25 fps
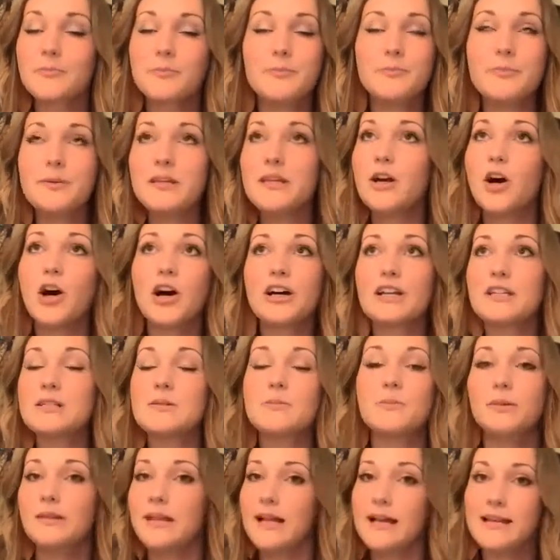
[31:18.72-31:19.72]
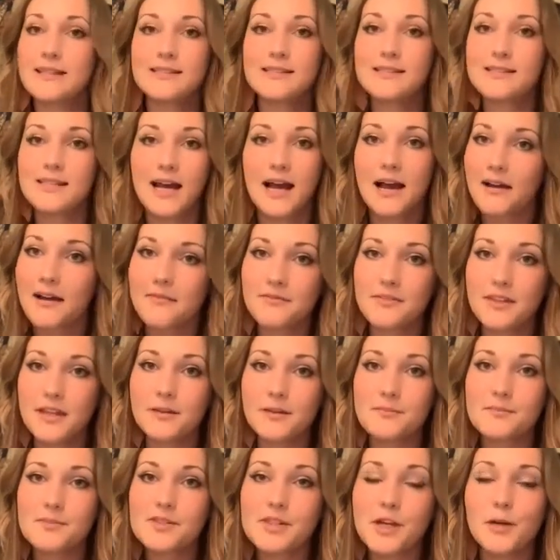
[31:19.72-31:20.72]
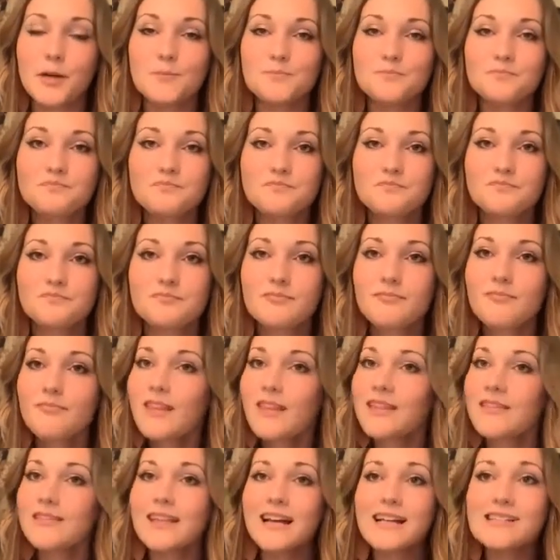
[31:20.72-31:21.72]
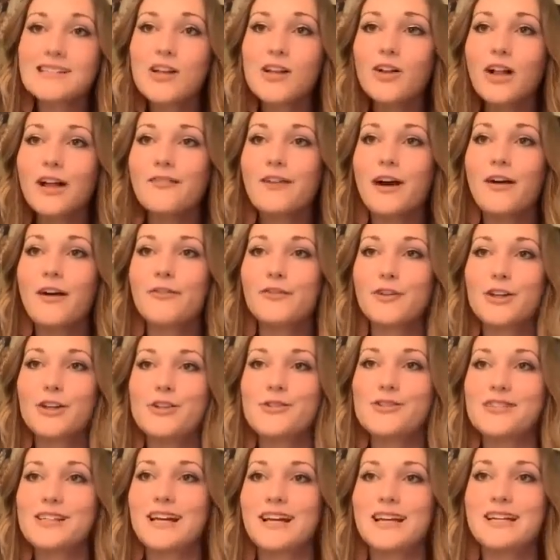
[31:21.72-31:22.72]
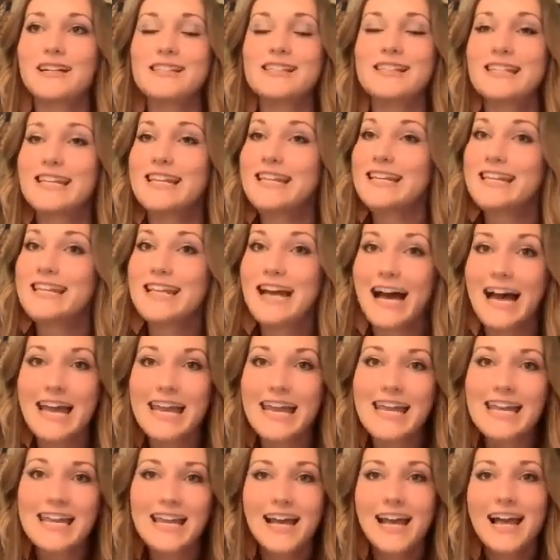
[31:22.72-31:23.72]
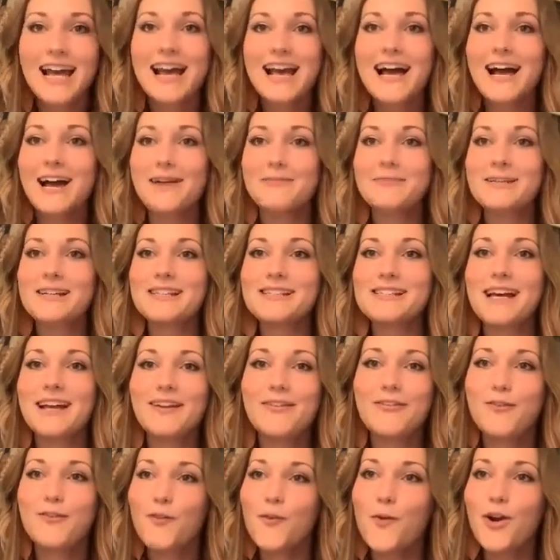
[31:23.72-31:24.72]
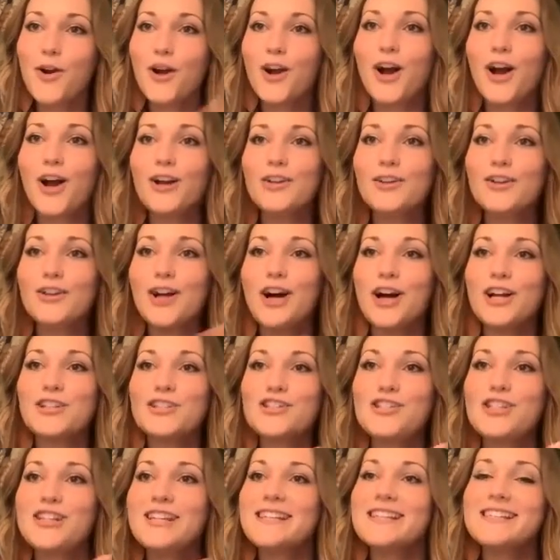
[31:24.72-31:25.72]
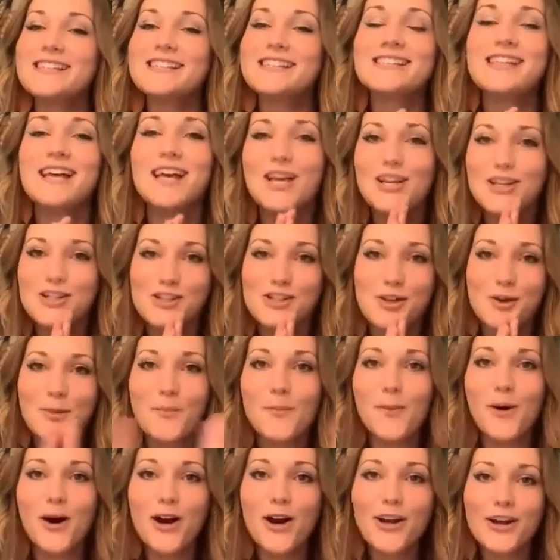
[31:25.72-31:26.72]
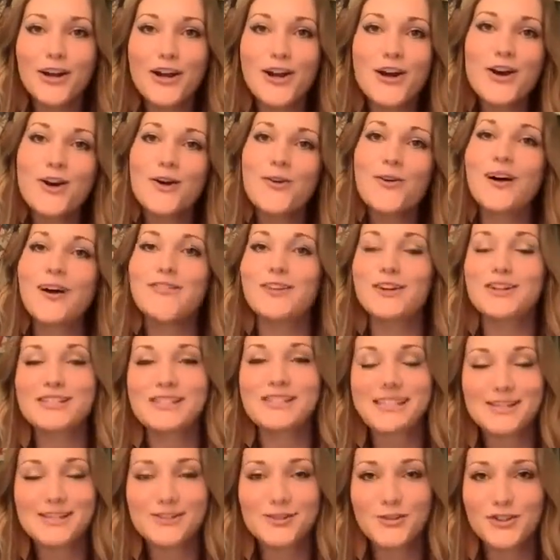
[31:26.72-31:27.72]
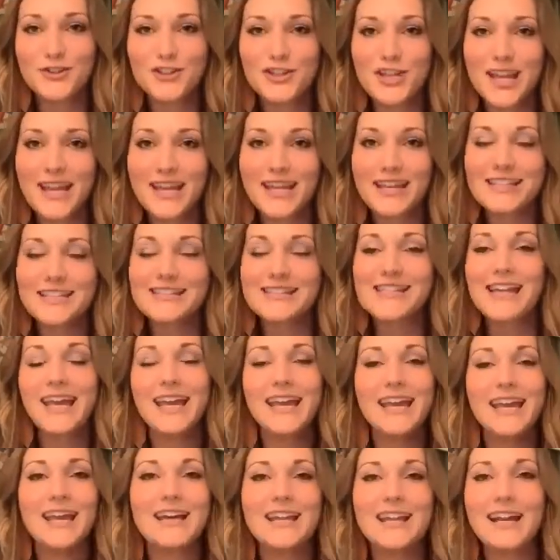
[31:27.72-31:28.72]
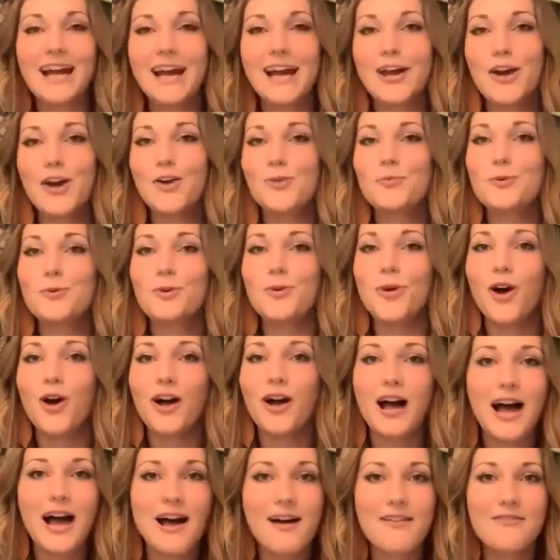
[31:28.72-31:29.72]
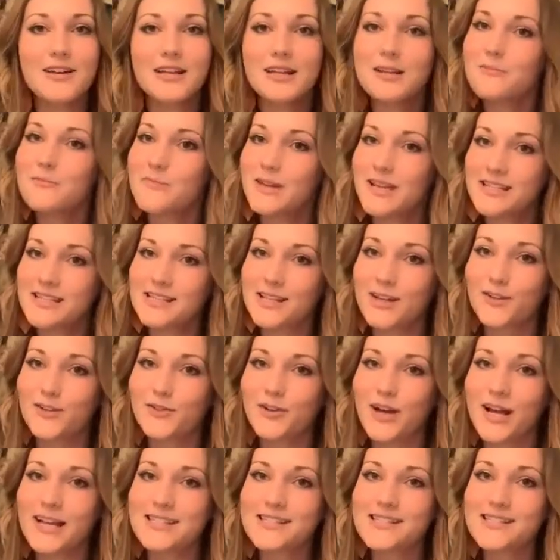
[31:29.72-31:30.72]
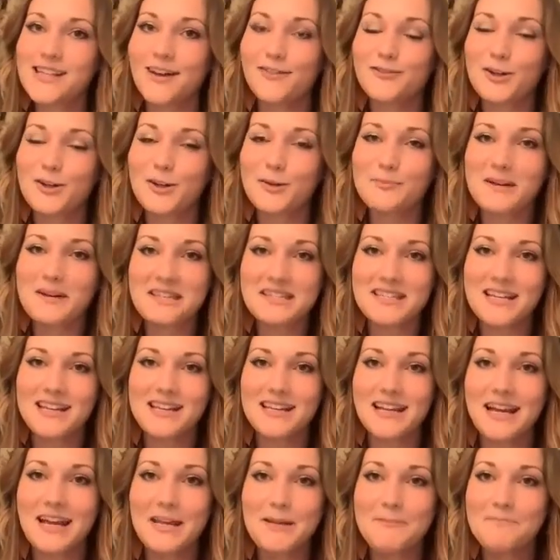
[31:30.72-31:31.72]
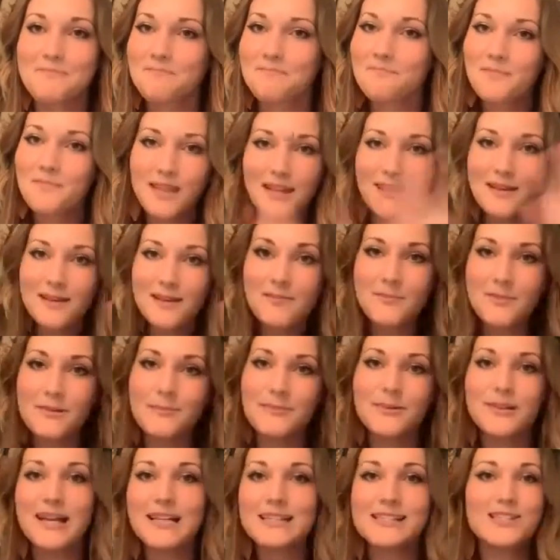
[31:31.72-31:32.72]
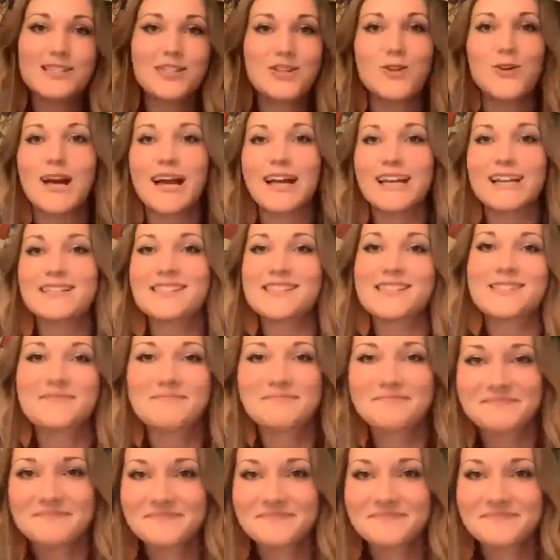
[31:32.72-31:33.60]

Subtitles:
beyond blessed to have them. So that's all I've got for you tonight. I'm excited for our launches tomorrow of our seasonal shakes. And I hope you all have an amazing rest of your Monday night. Be blessed, you guys.